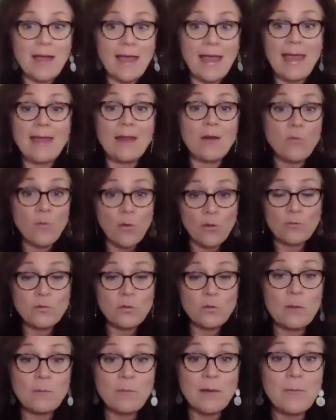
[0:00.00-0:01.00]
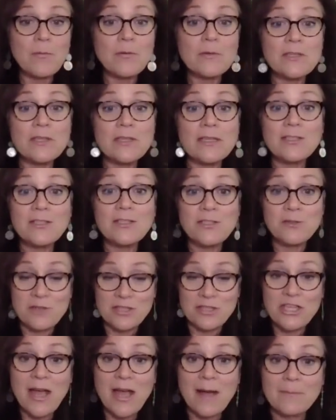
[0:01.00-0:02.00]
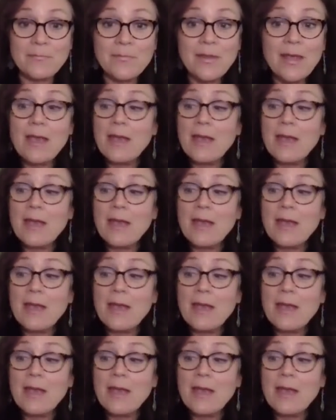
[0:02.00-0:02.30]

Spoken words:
hey, a roll of toilet paper is going to do the job.